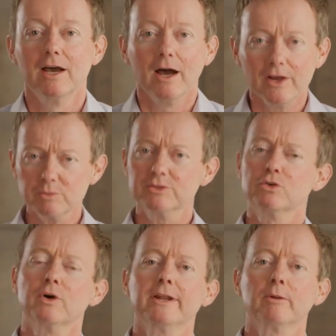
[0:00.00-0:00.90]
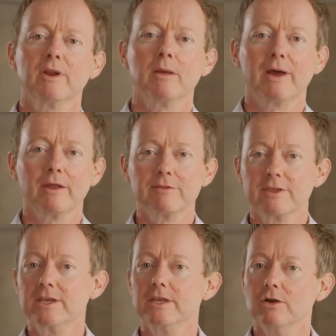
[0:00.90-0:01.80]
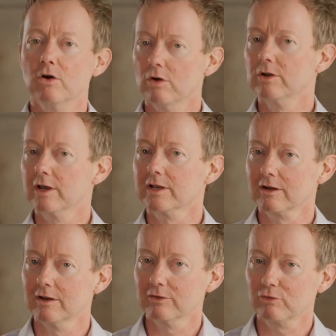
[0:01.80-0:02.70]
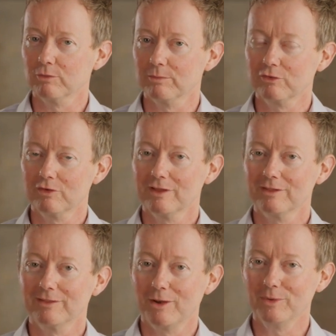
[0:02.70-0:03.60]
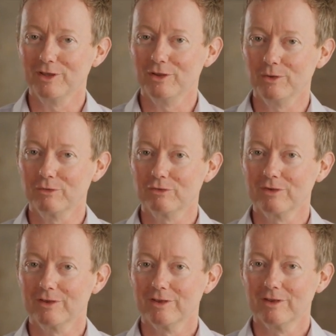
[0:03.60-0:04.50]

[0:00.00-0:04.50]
I just want to talk a little bit about the online classrooms that we use.